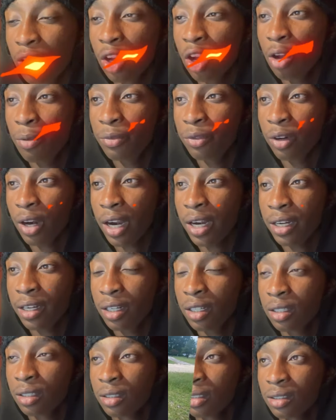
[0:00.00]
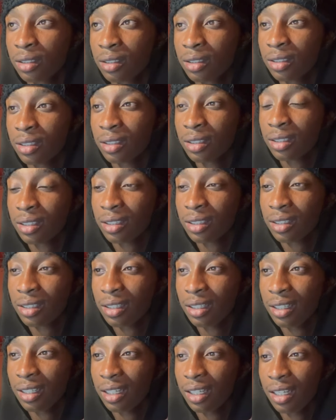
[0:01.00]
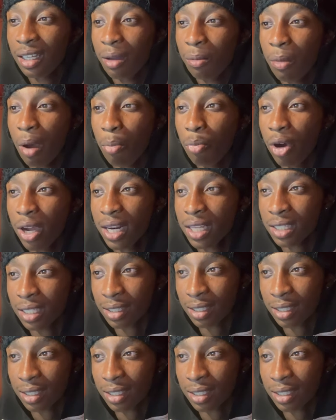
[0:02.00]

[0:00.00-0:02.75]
homie right here. My boy, this a